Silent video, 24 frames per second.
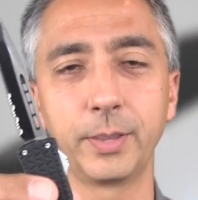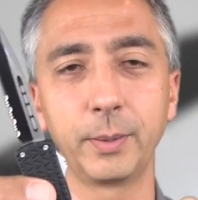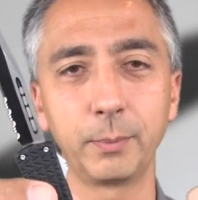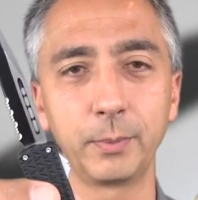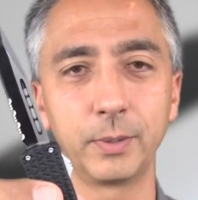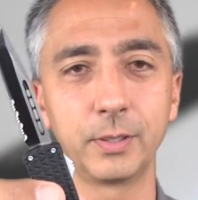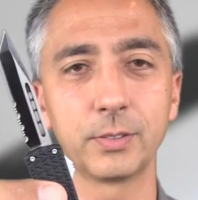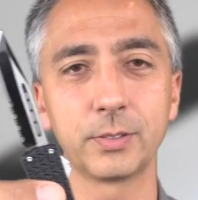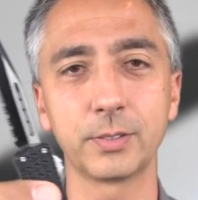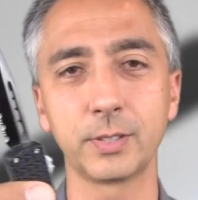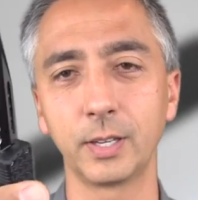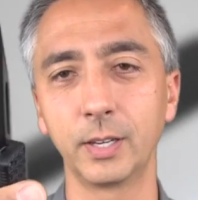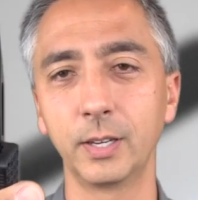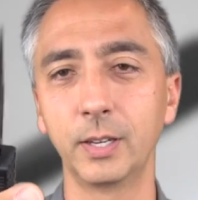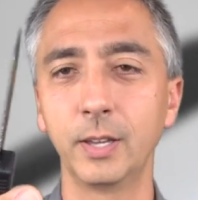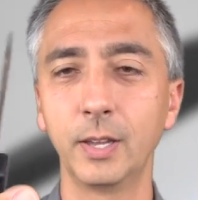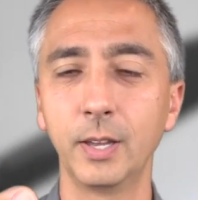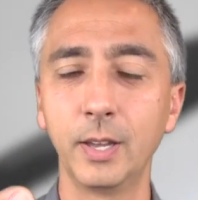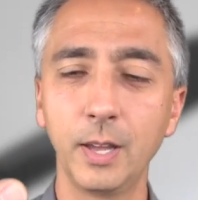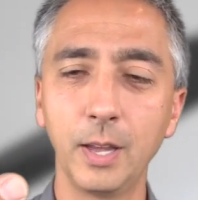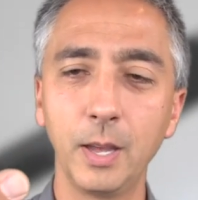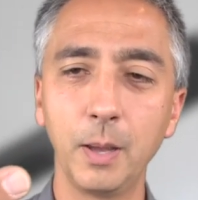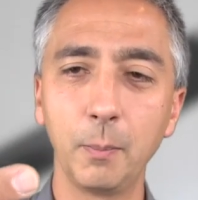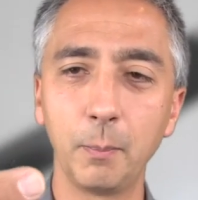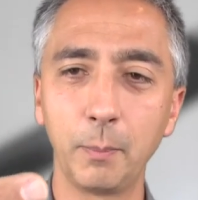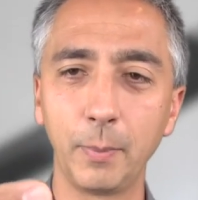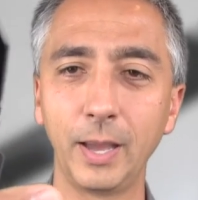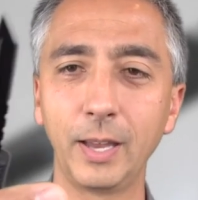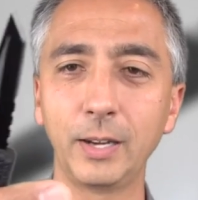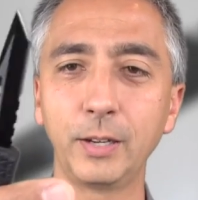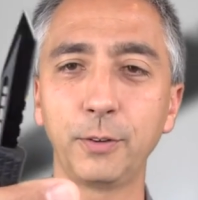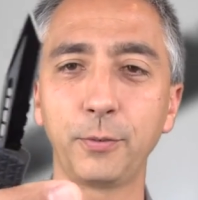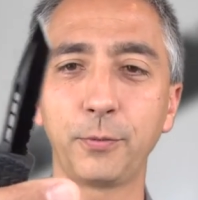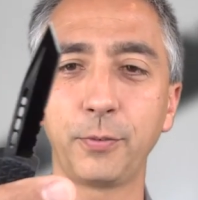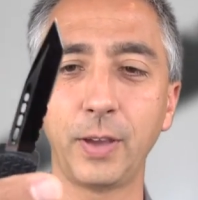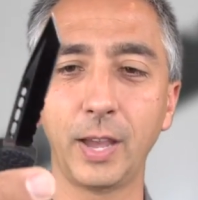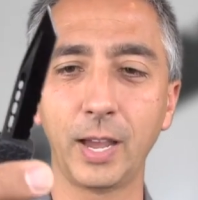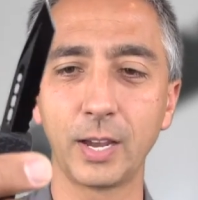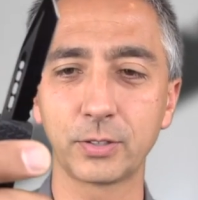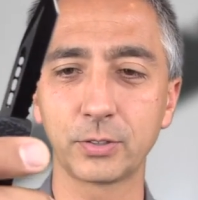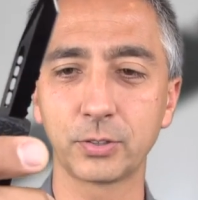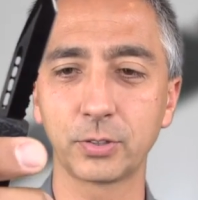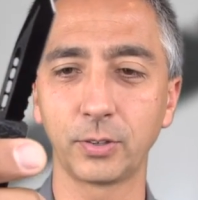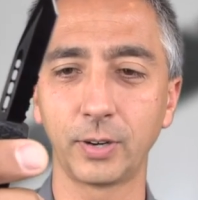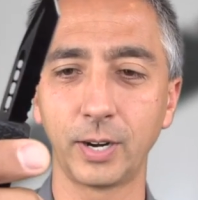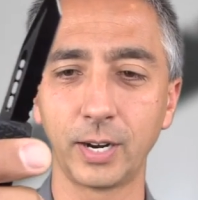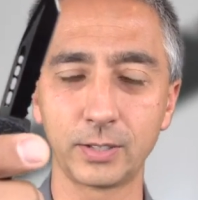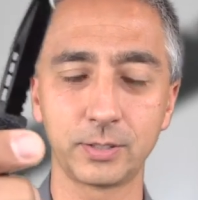That means the
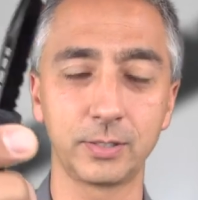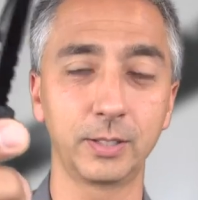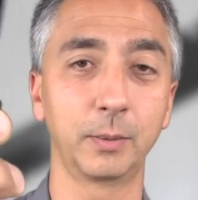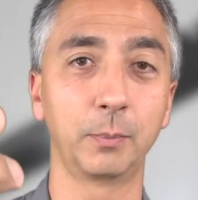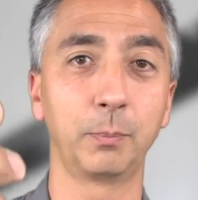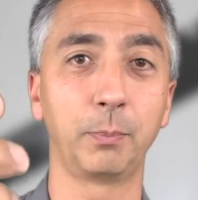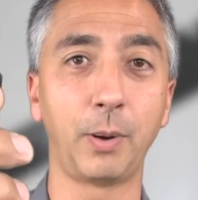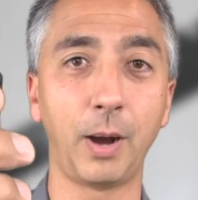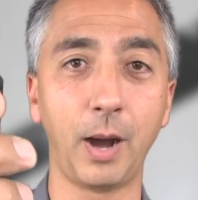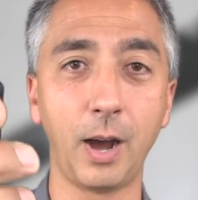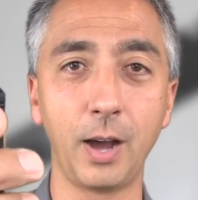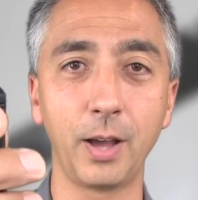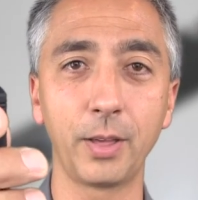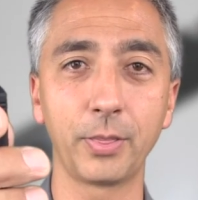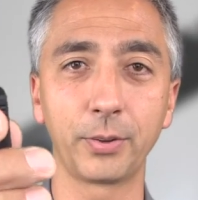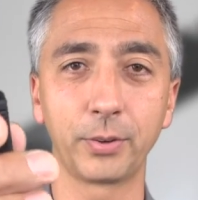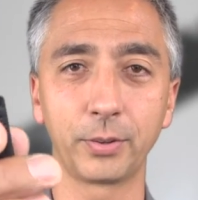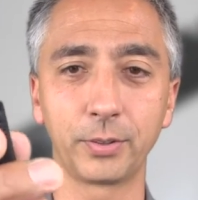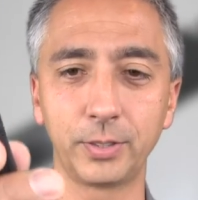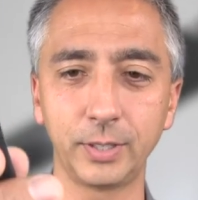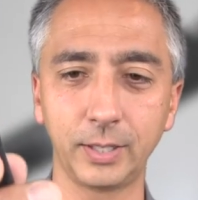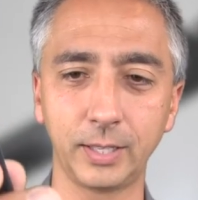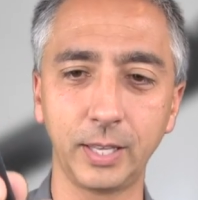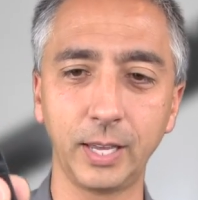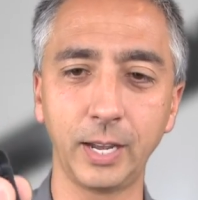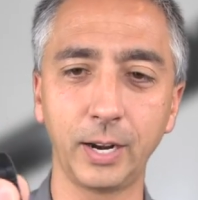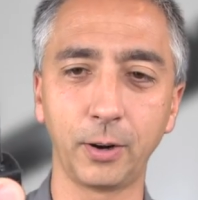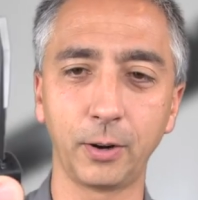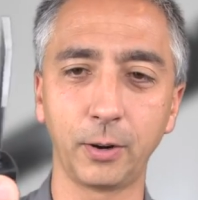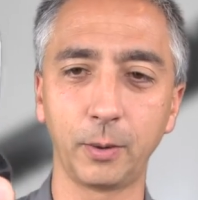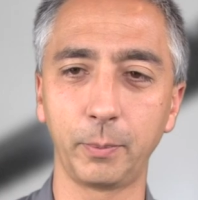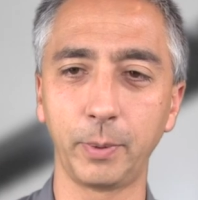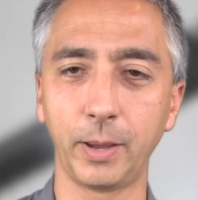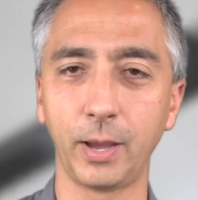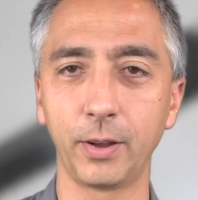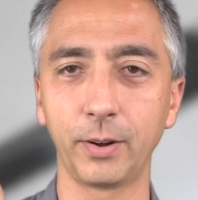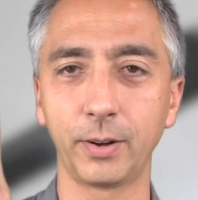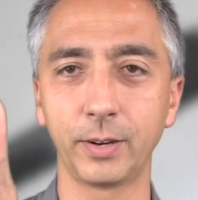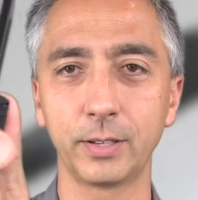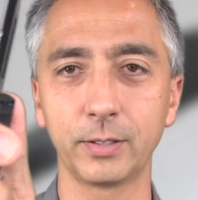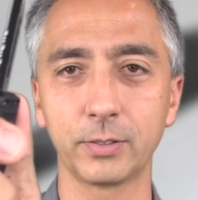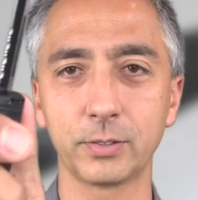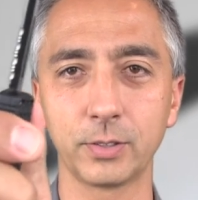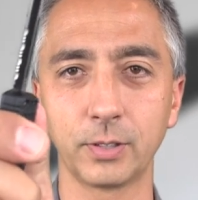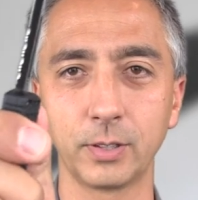manufacturer actually bothered to care about it.